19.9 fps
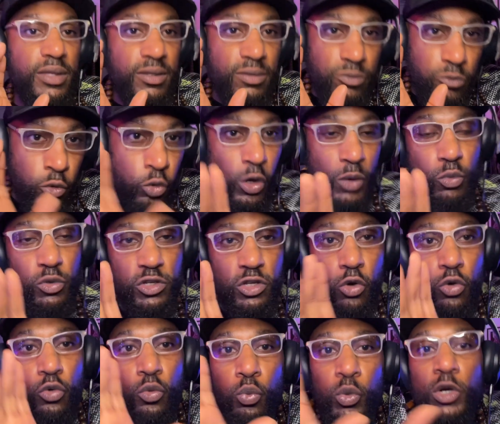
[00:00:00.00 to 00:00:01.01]
we got
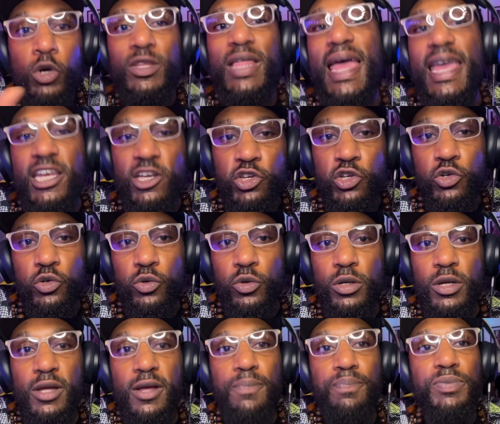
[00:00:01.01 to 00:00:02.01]
that issue.
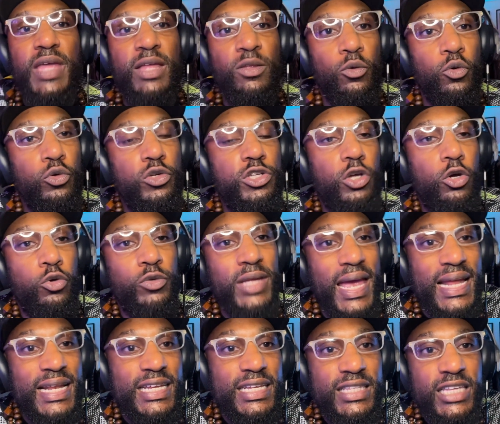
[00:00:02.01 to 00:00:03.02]
Then also the
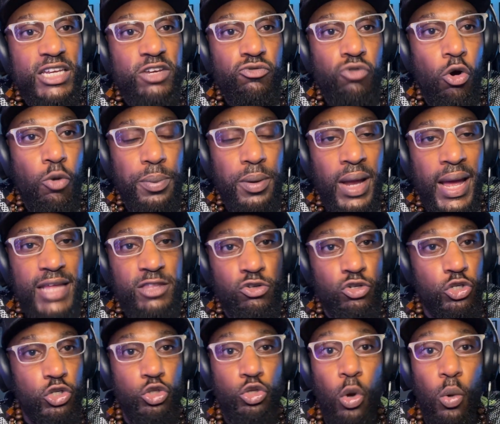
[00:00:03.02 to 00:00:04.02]
LED rope light
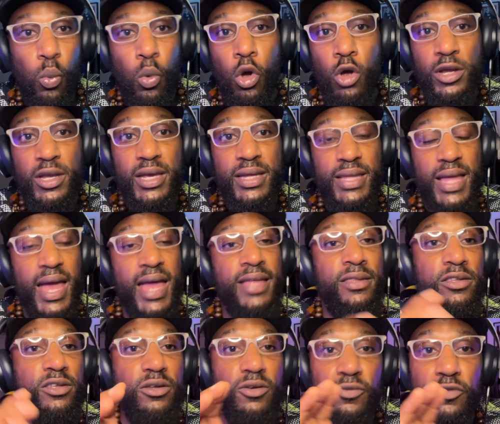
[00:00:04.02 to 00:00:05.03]
just stopped working.
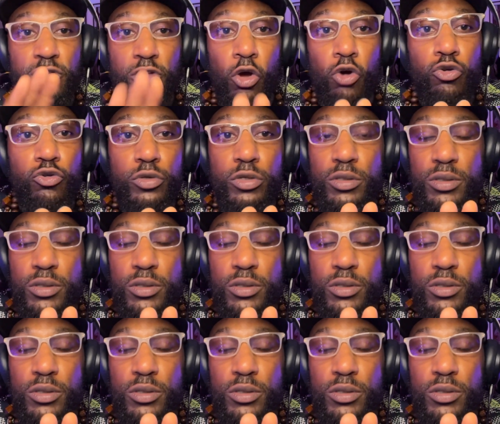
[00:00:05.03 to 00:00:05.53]
And for those